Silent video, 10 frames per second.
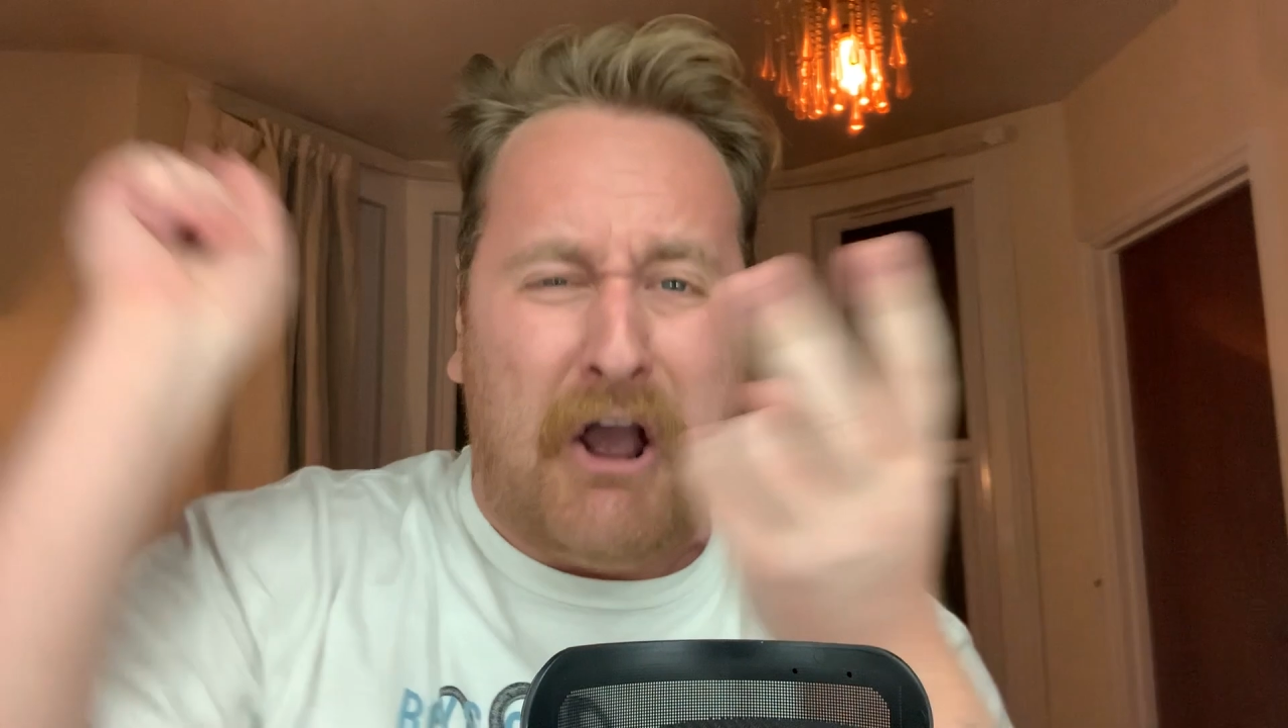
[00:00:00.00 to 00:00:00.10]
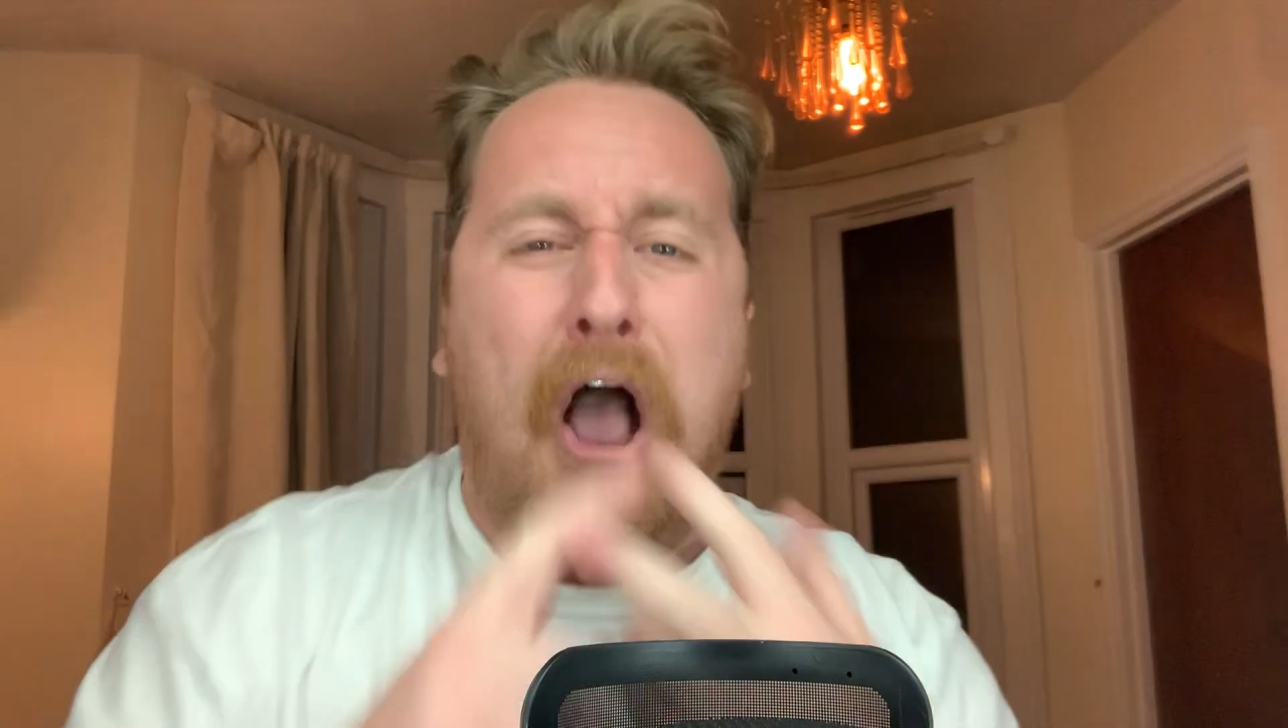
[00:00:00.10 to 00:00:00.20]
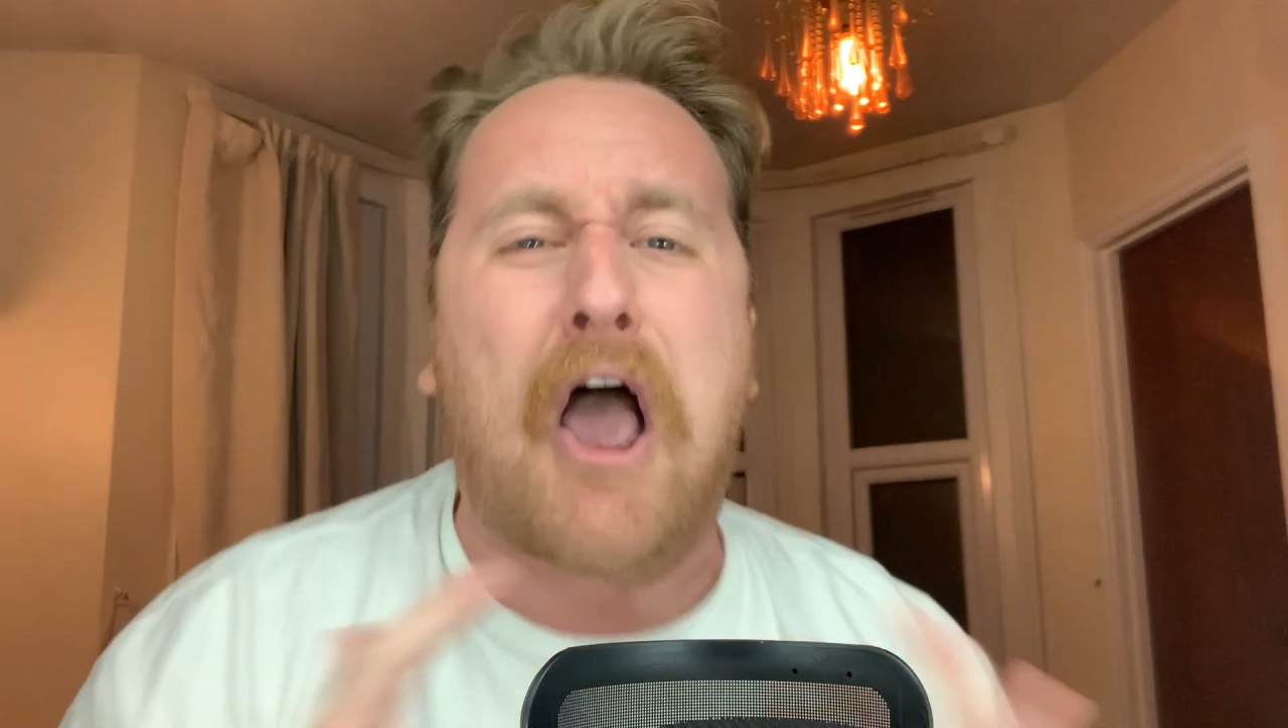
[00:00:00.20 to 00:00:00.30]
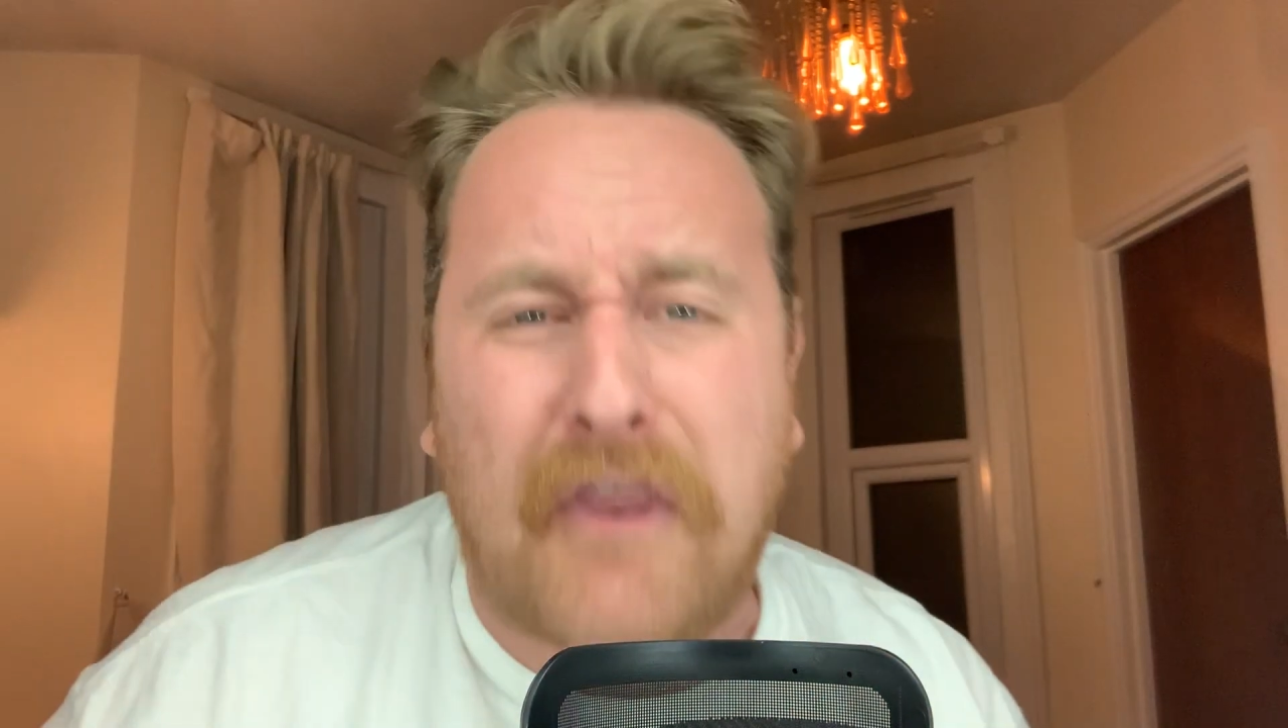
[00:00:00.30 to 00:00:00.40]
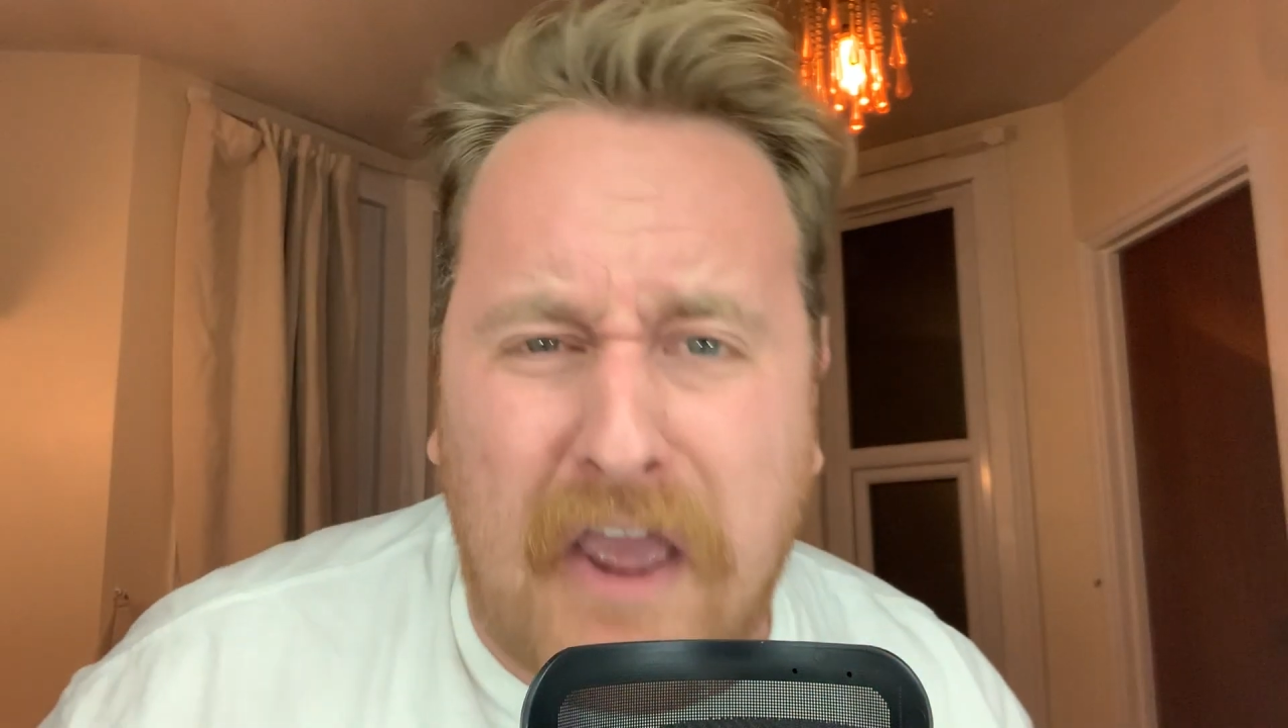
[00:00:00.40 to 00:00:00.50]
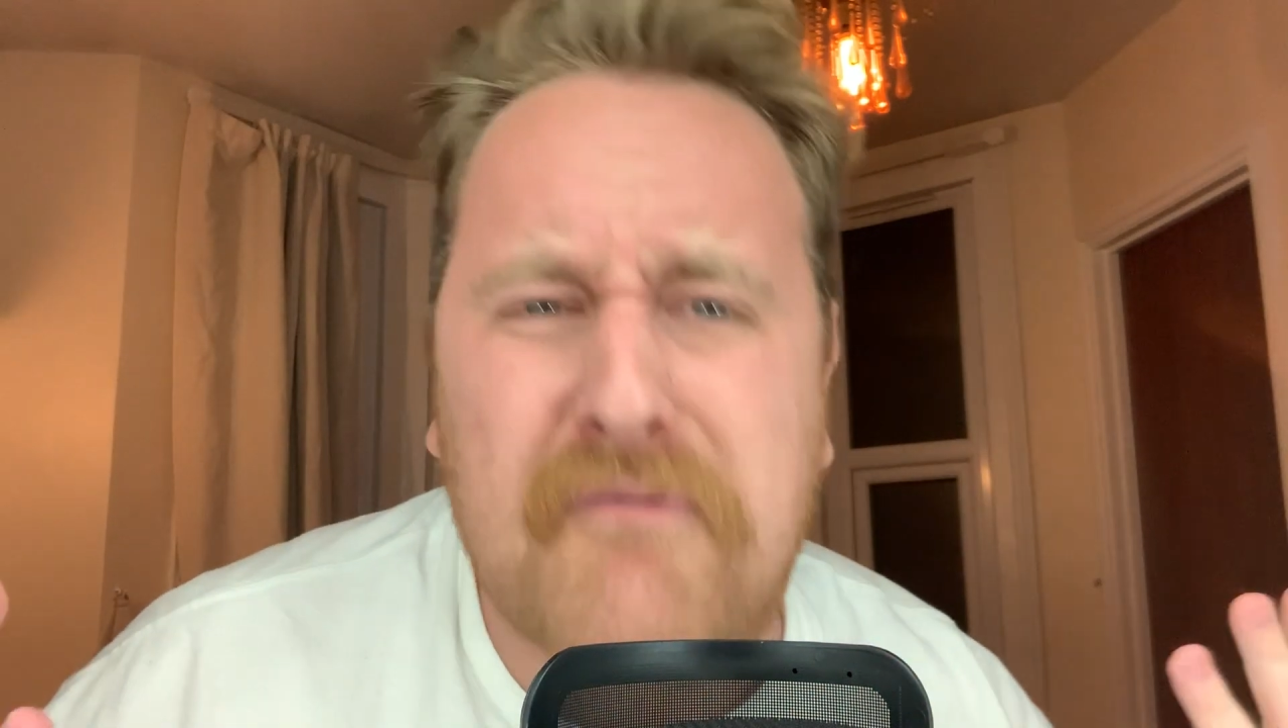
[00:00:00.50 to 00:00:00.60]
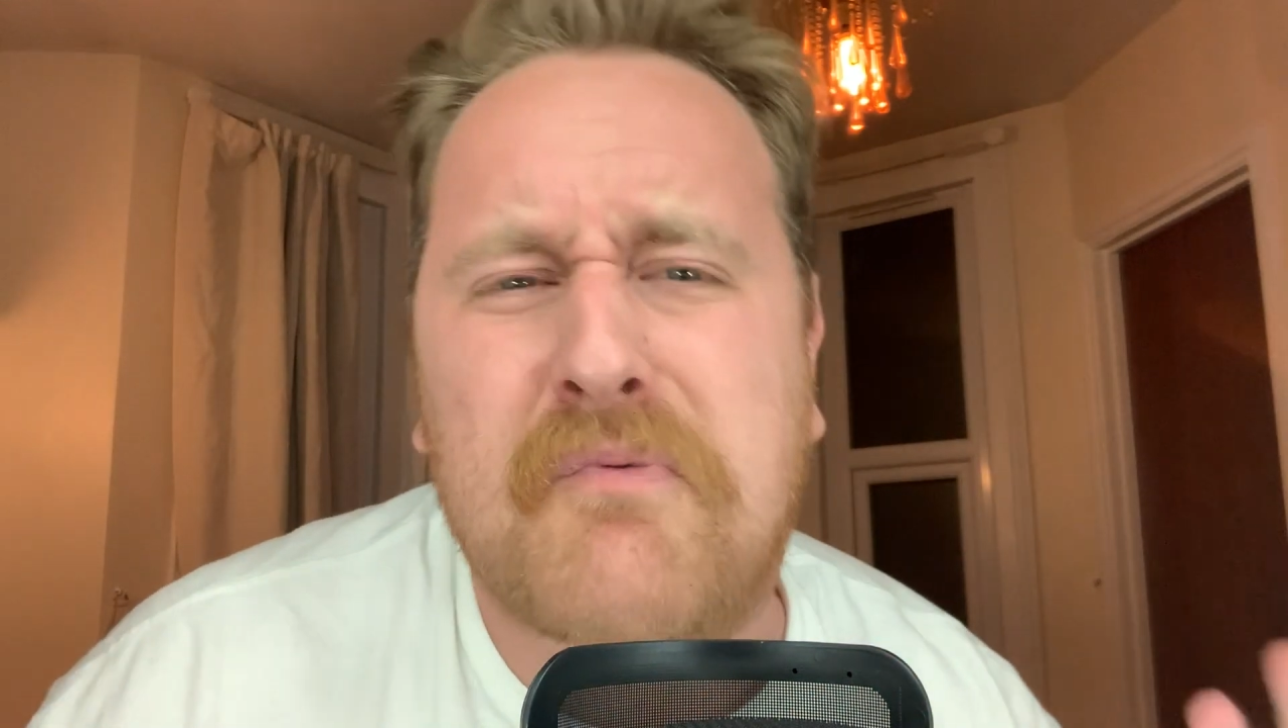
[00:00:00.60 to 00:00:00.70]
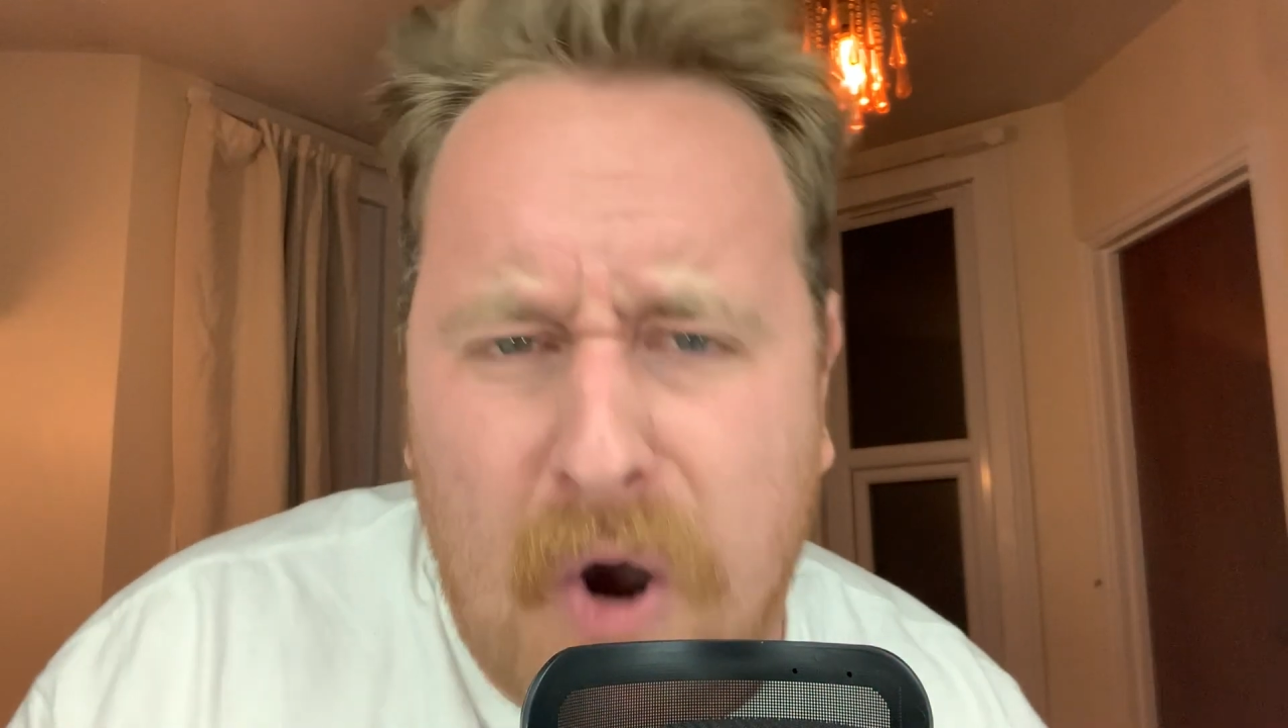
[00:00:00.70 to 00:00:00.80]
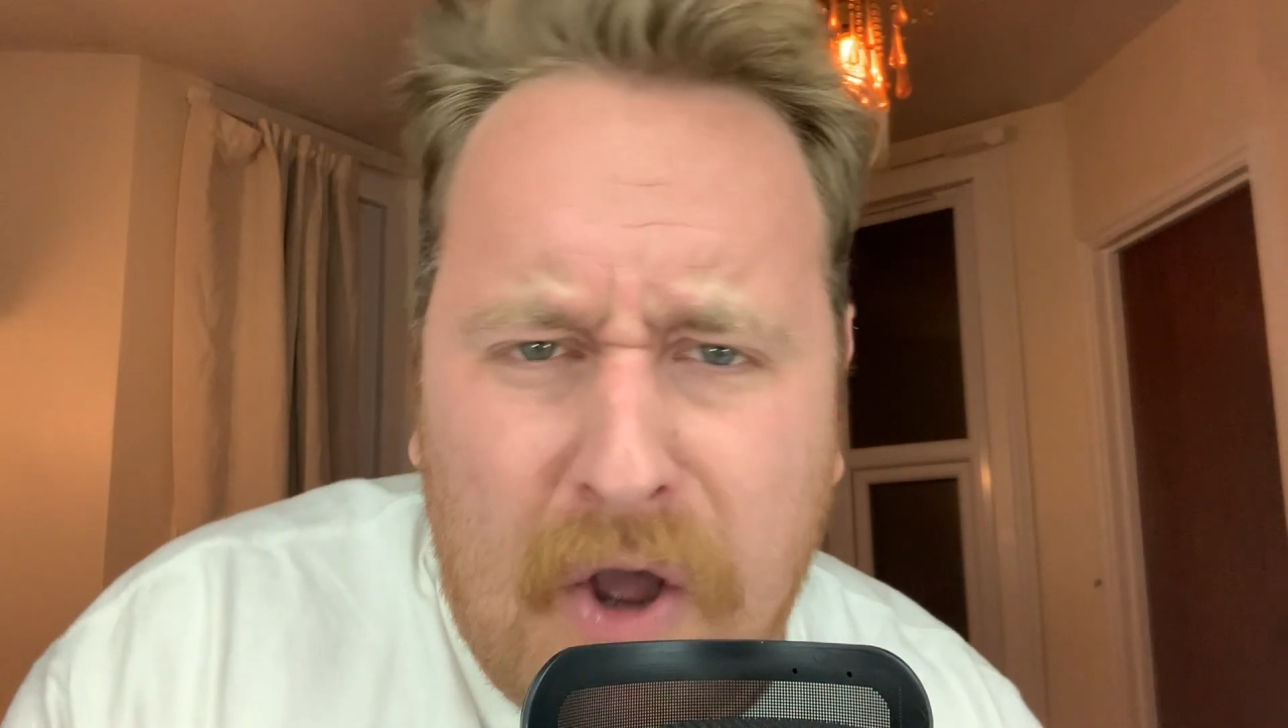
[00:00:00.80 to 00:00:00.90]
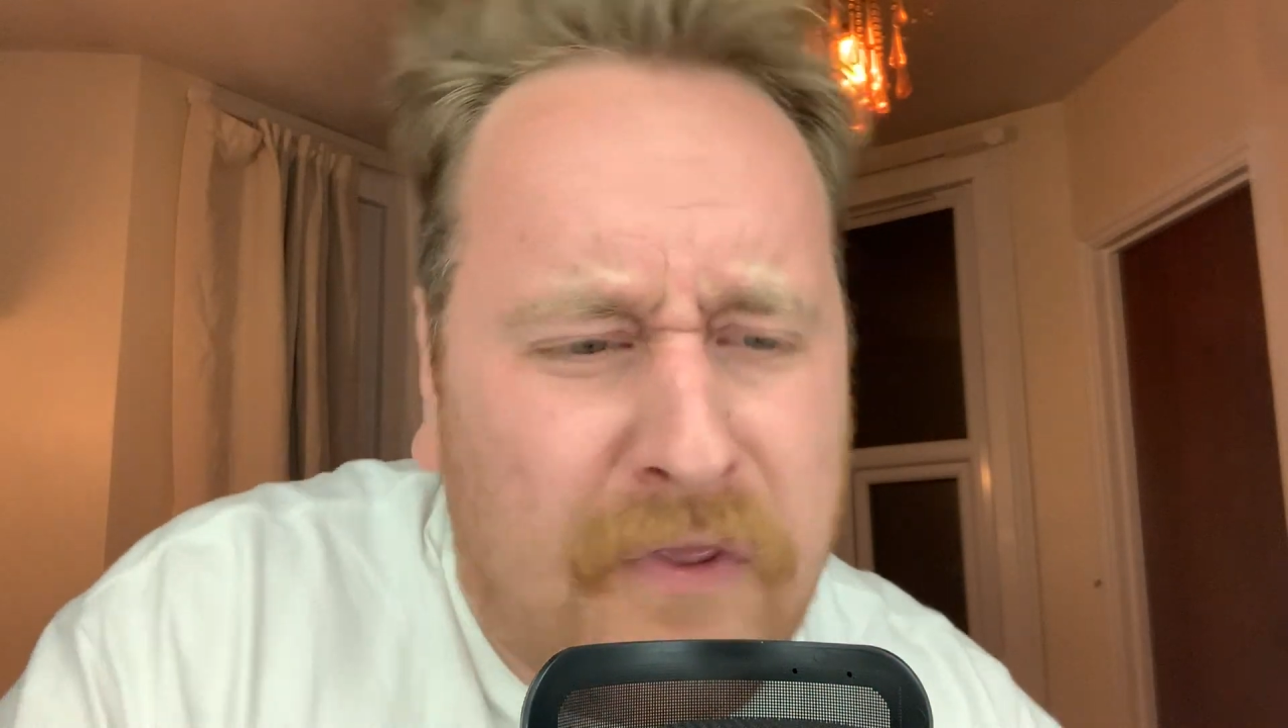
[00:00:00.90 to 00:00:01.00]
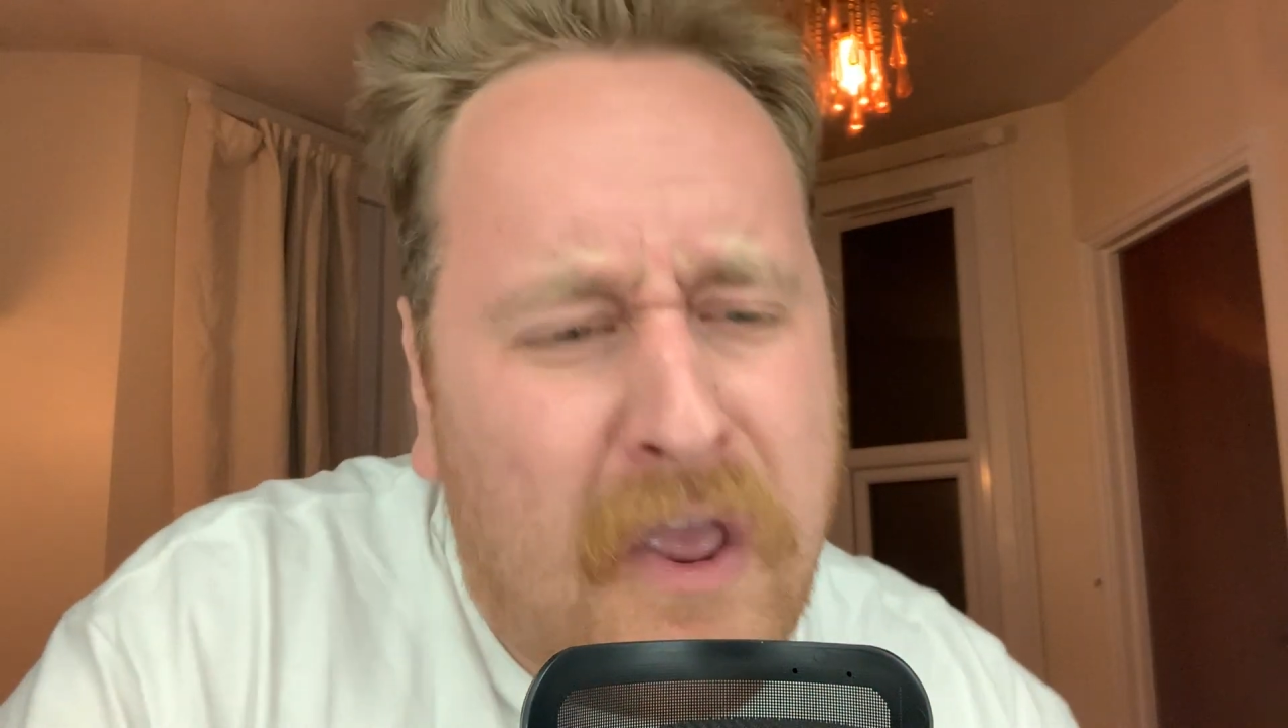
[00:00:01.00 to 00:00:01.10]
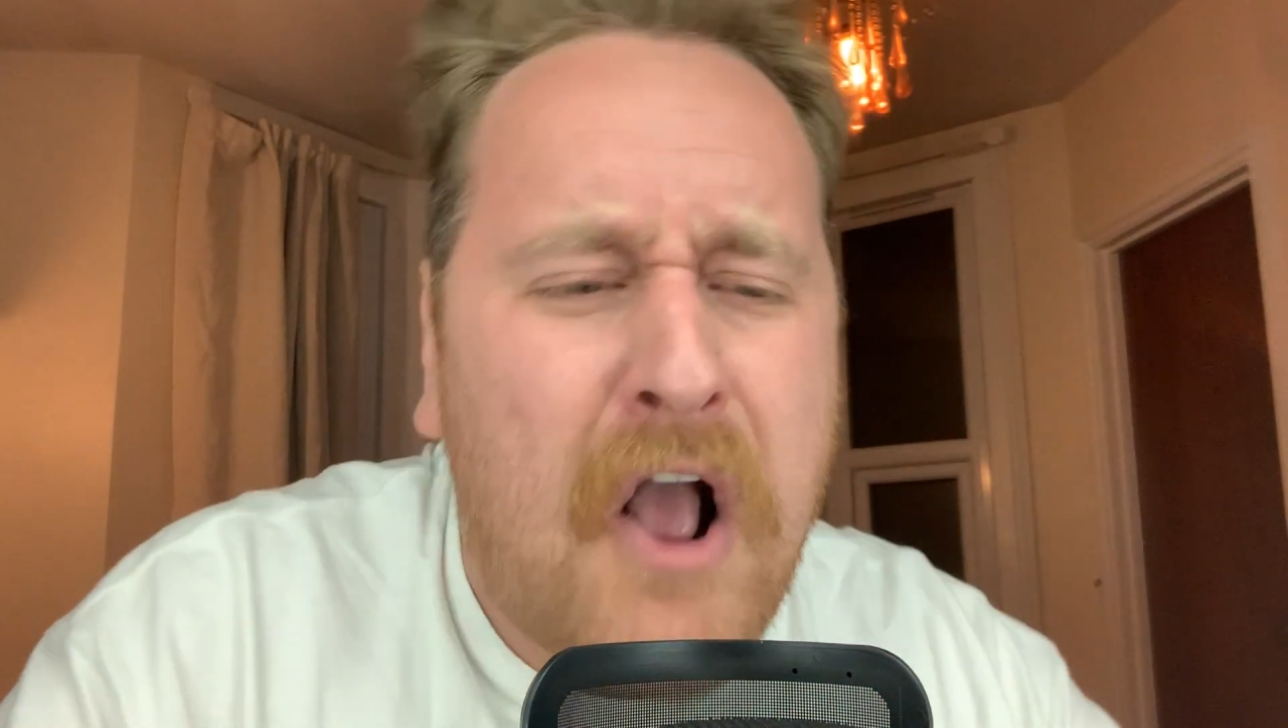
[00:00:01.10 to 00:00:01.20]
and they've won